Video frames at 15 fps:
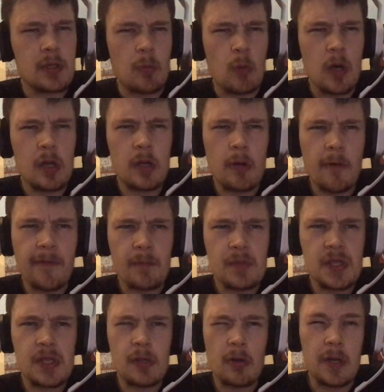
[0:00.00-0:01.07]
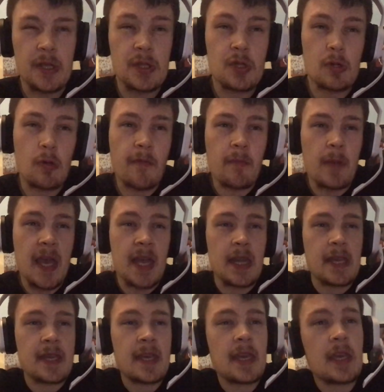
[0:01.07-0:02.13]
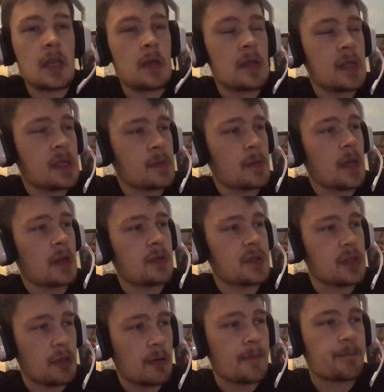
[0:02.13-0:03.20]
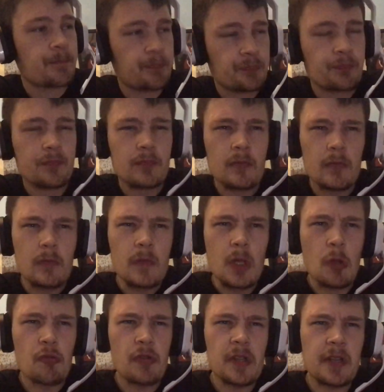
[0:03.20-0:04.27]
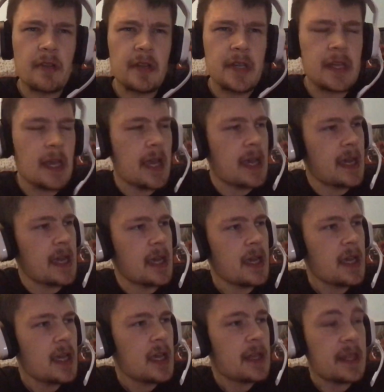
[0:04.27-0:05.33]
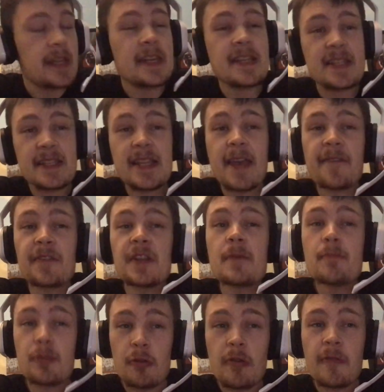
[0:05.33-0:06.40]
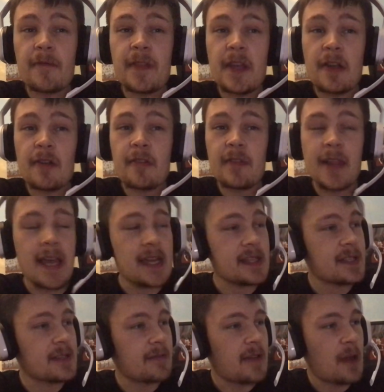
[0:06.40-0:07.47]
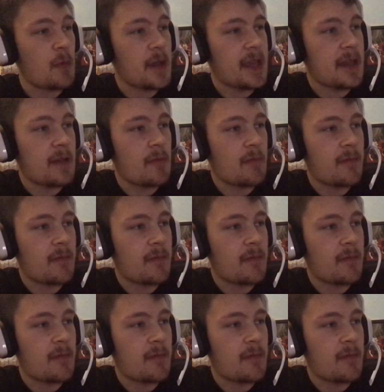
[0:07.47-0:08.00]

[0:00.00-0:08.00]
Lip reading: One goal from Son and two from Harry Kane as well. So, really, really, they need to definitely improve their last away